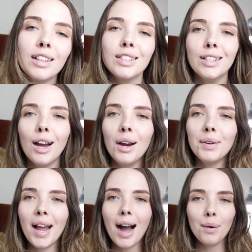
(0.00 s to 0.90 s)
So
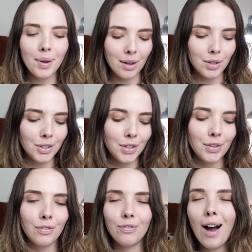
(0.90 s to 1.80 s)
now we're on to
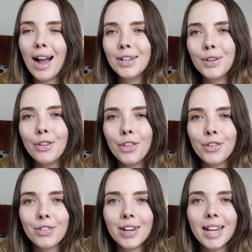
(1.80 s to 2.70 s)
the final
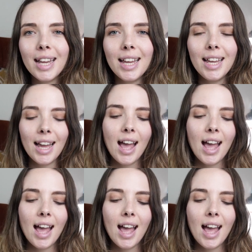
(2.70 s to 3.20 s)
3,